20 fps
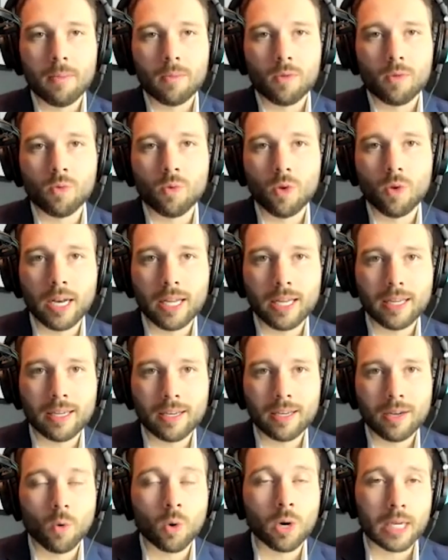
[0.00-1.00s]
Running
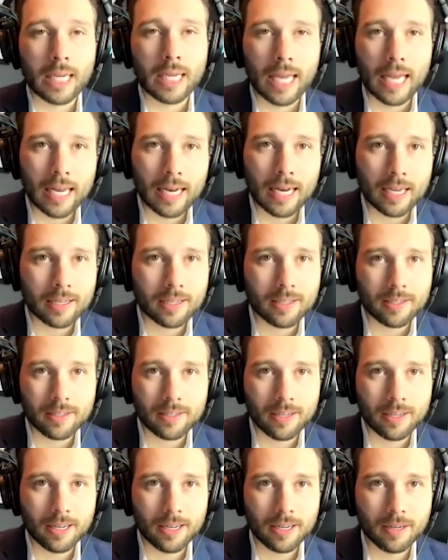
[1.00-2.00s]
organic
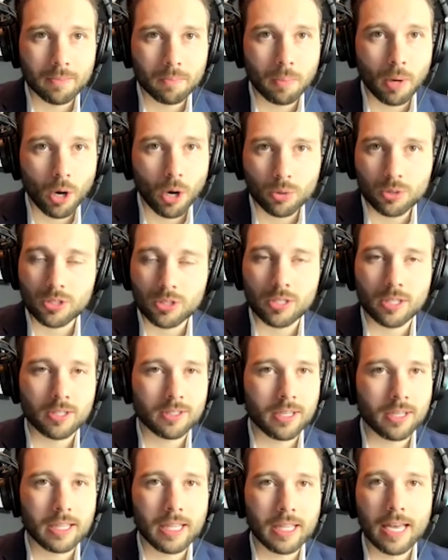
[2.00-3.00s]
posts, things
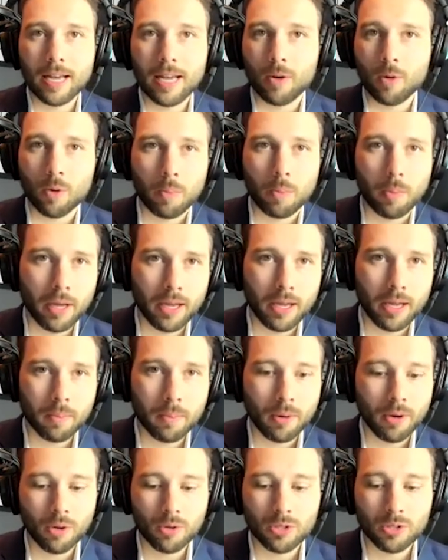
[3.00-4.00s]
like that, or paid
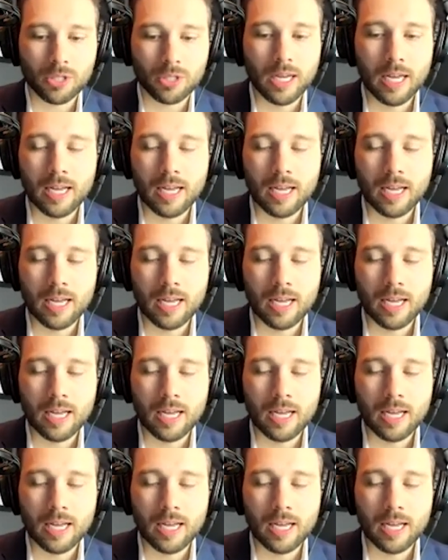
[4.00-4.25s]
posts,